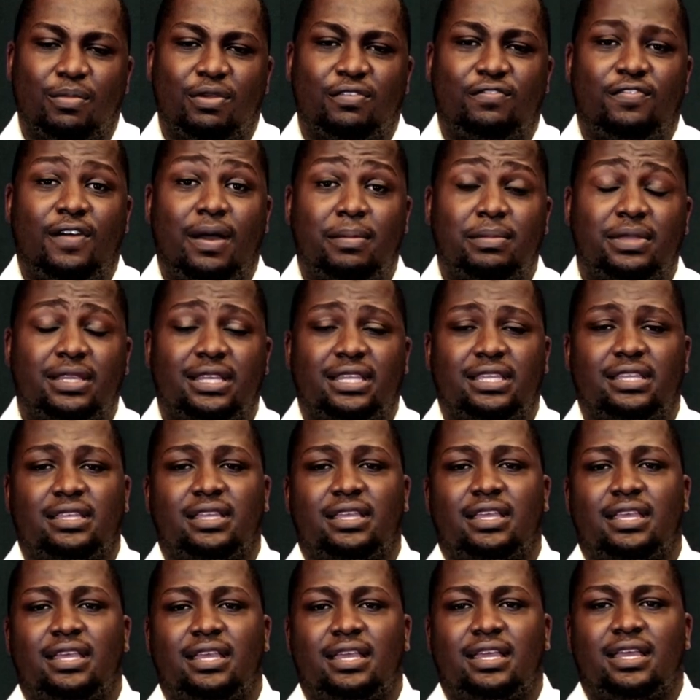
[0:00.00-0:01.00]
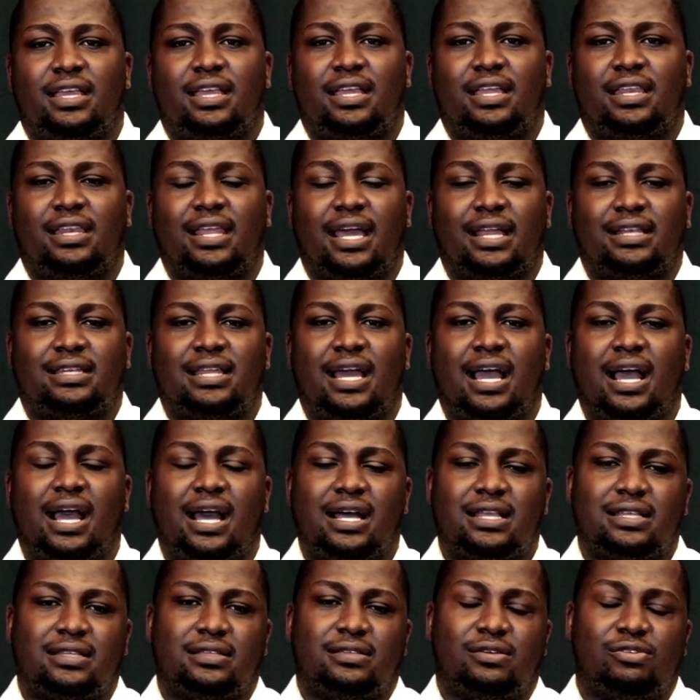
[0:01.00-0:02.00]
from a family that
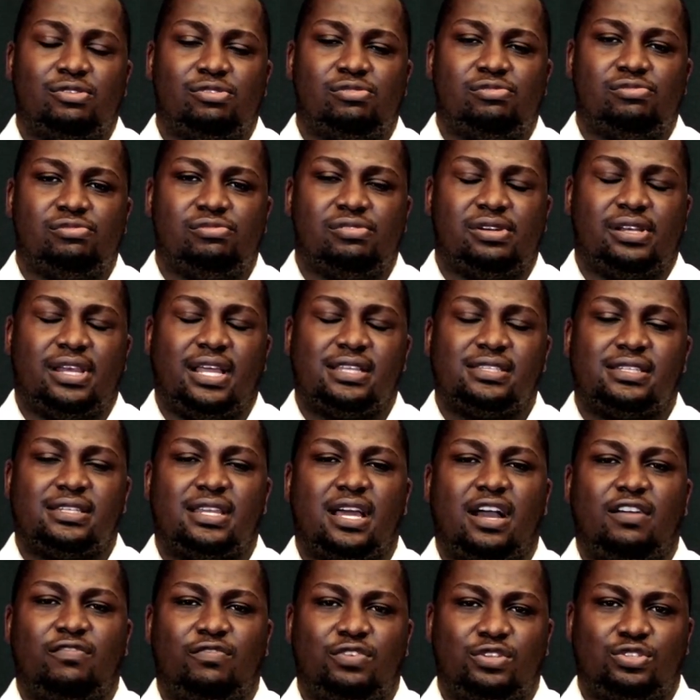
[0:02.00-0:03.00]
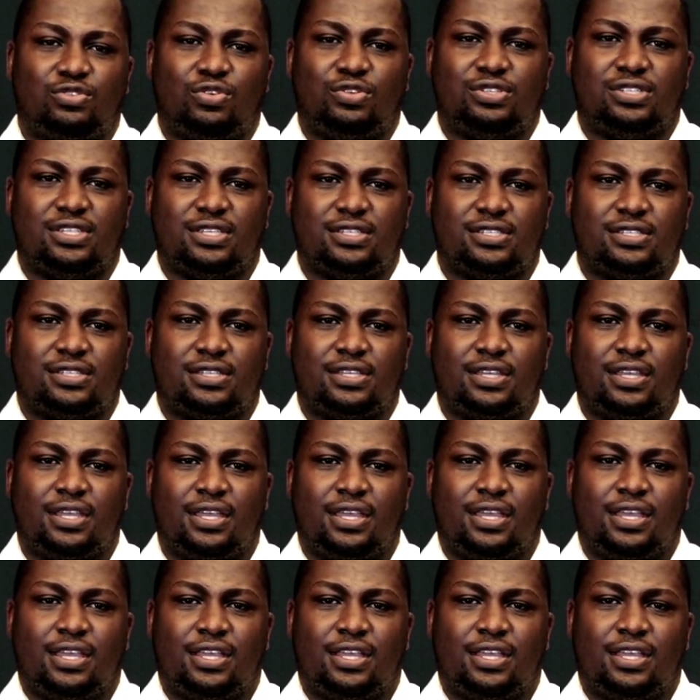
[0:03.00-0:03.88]
doesn't have resources.